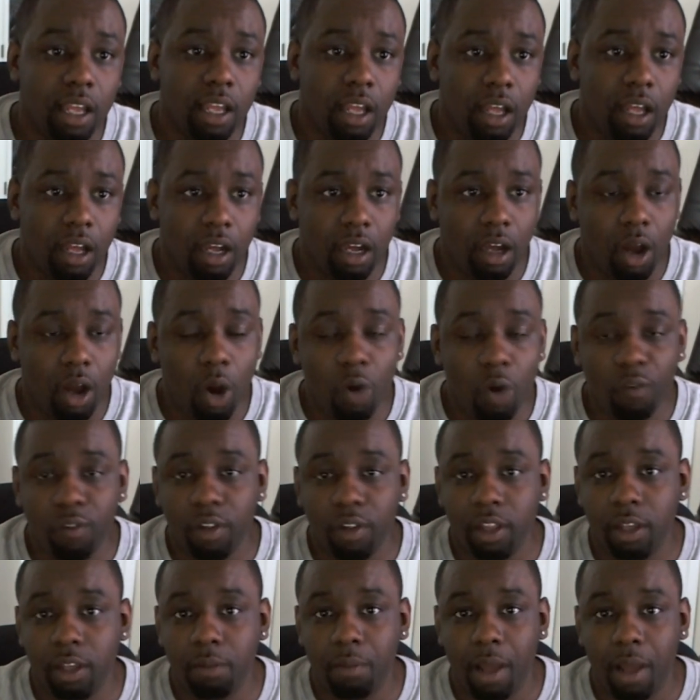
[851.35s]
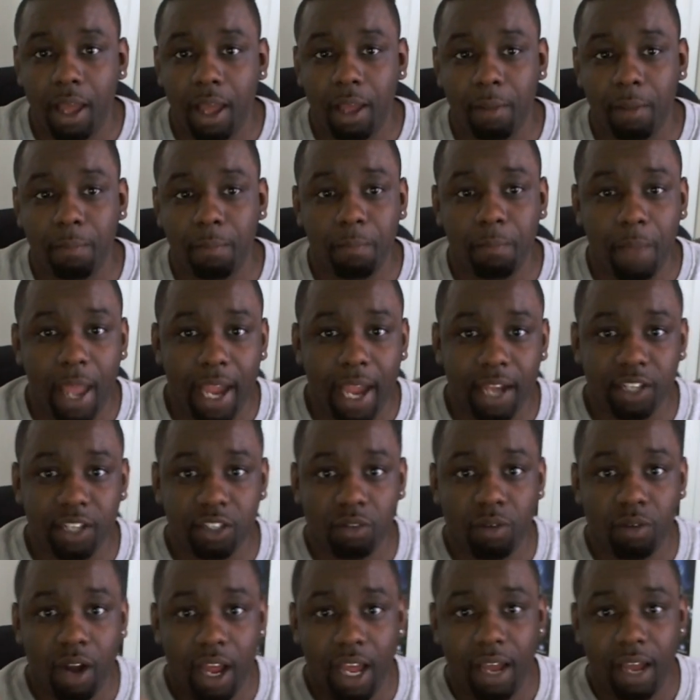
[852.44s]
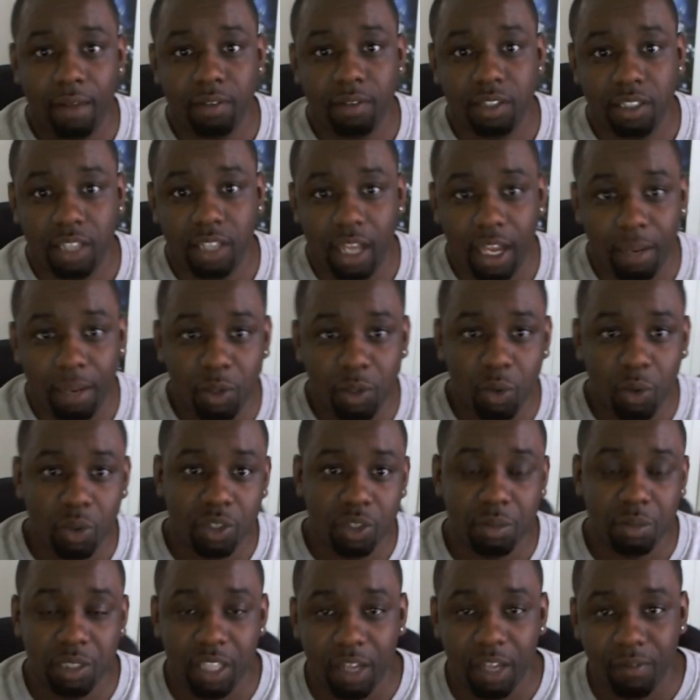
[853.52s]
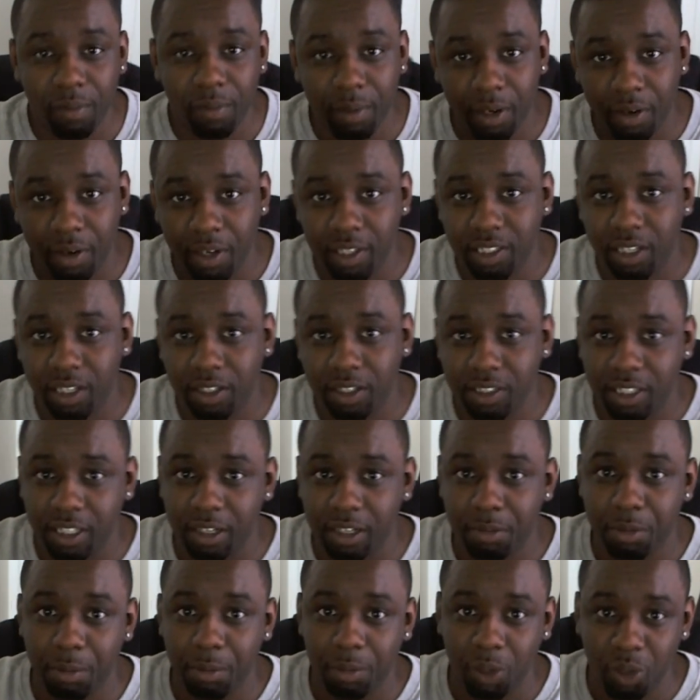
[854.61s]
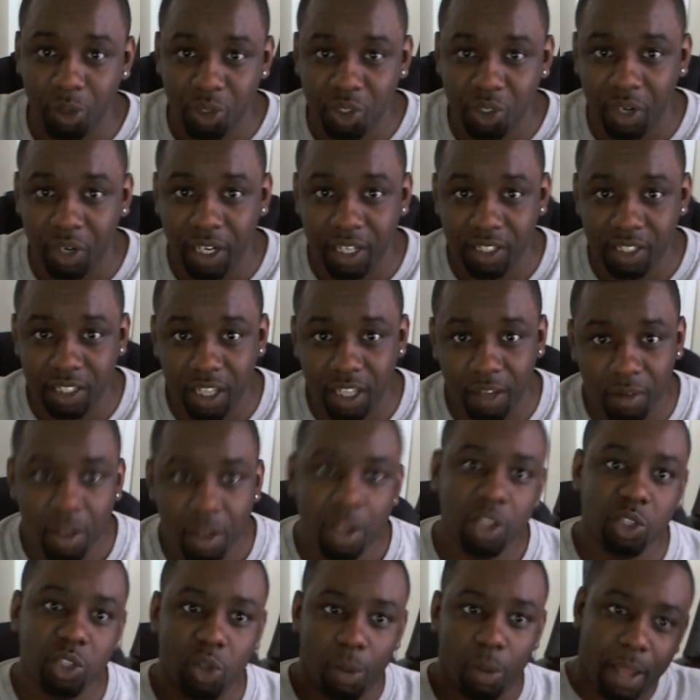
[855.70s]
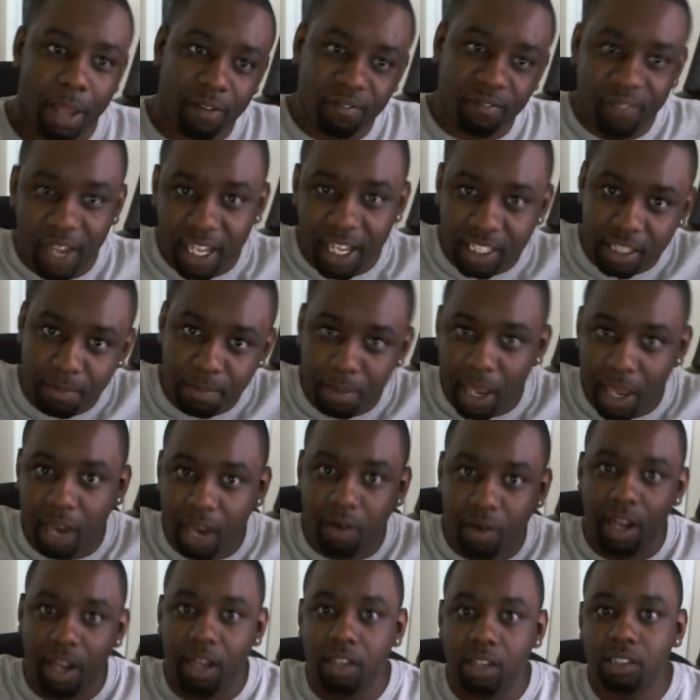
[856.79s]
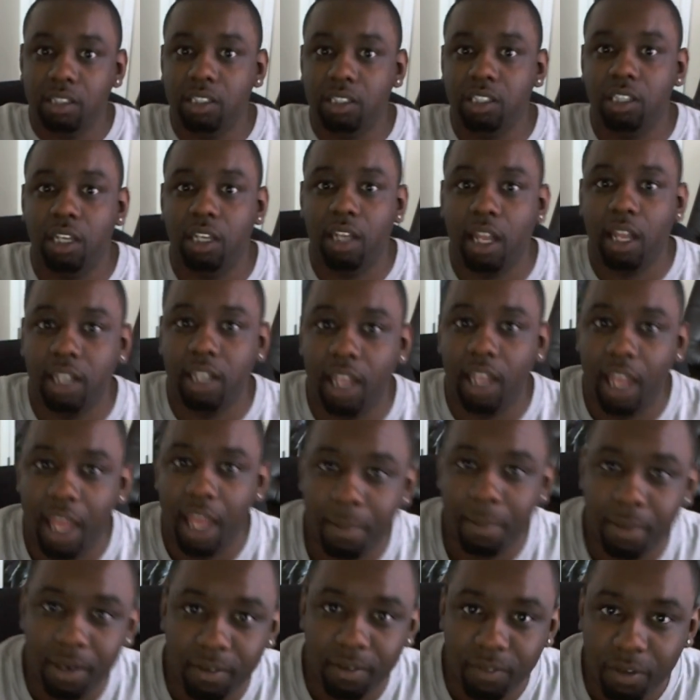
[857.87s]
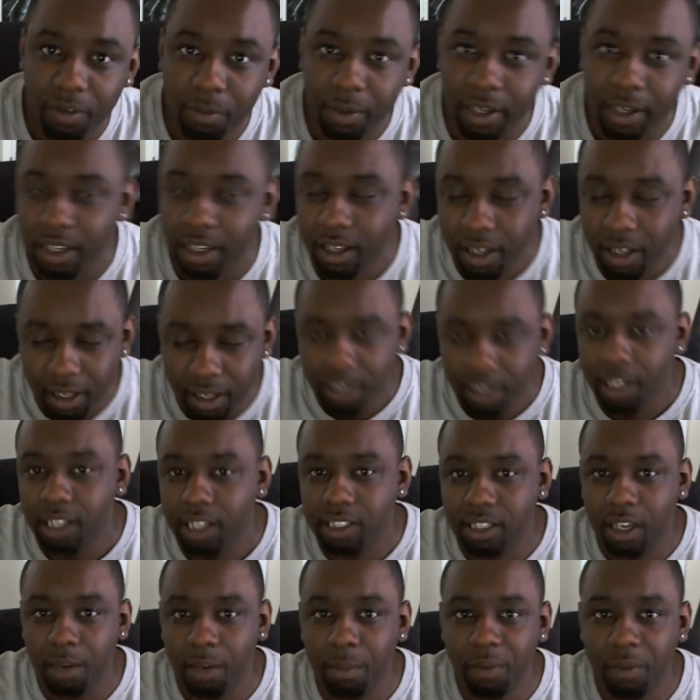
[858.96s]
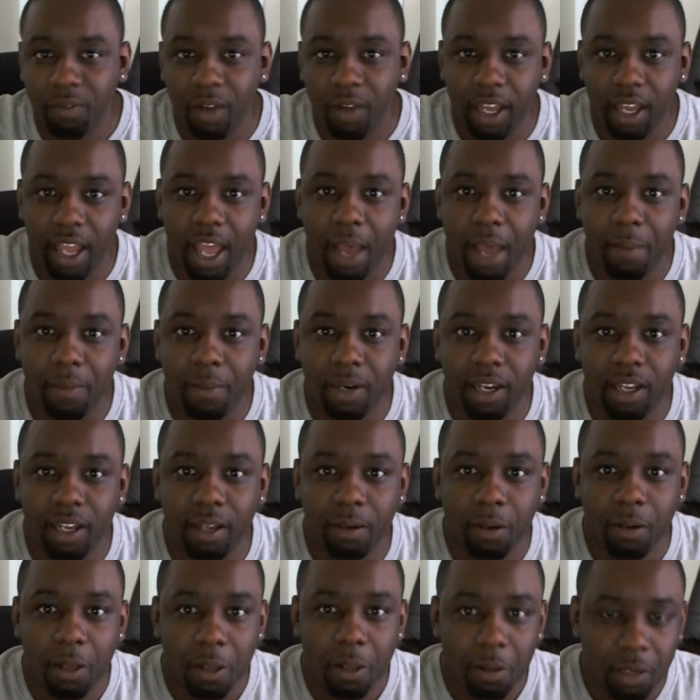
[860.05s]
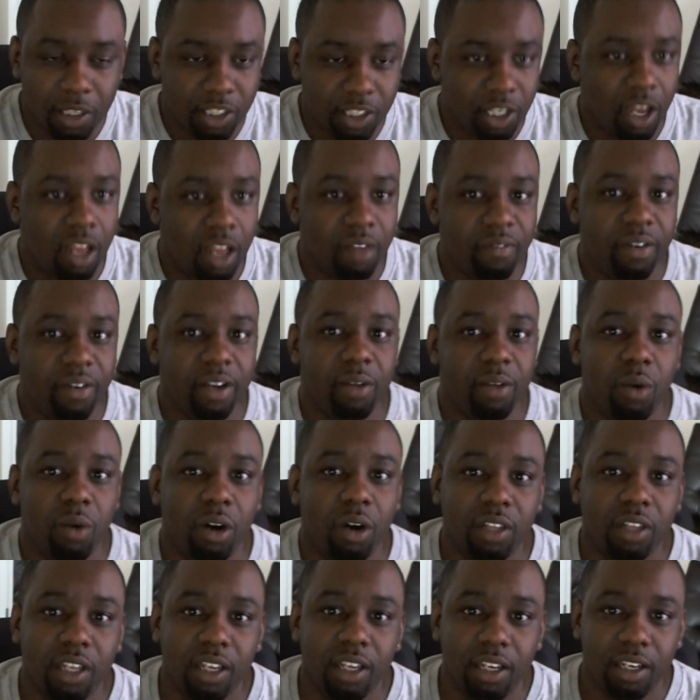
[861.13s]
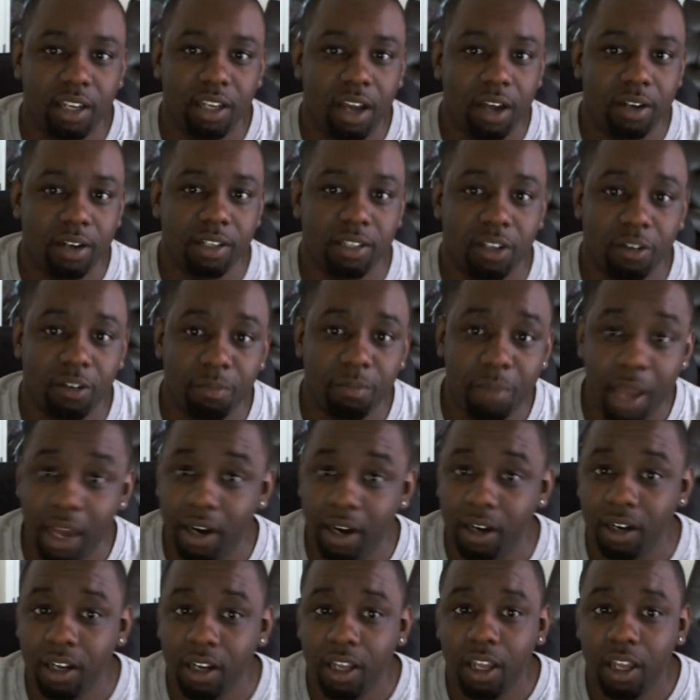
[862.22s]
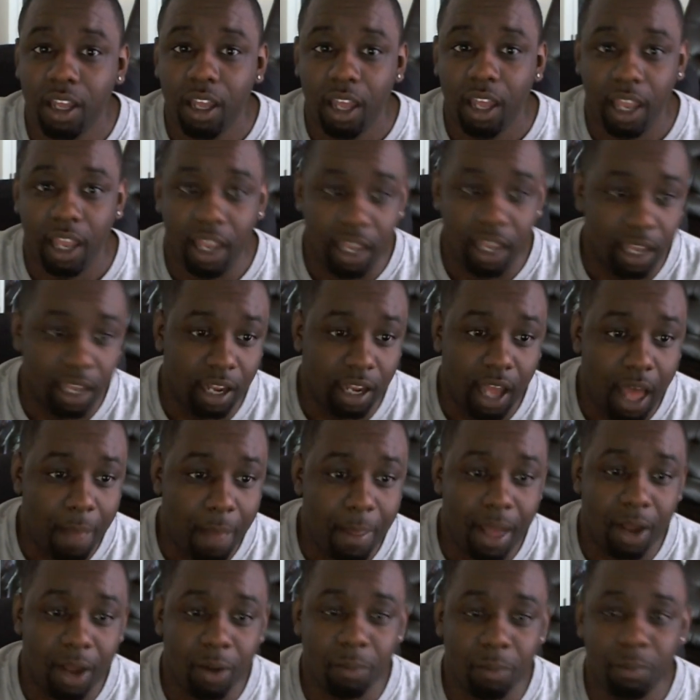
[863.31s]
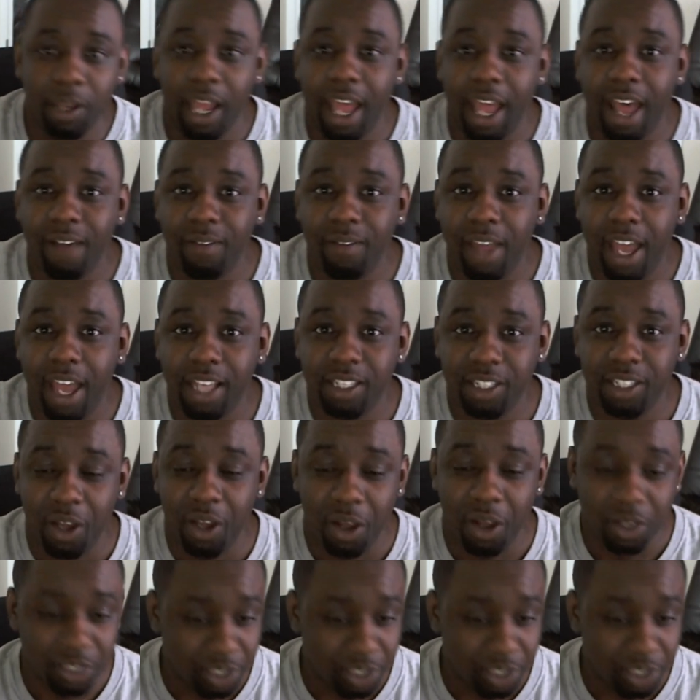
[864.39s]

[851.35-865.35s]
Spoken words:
Hopefully my package arrives because I am doing some stuff. I'm getting ready to start setting up the blue screen and stuff. So I'm going to have fancy backgrounds and shit like that happening for me. It's going to be fucking happening because y'all are fucking worth it and y'all deserve better. And I'm not going to be half-assing y'all.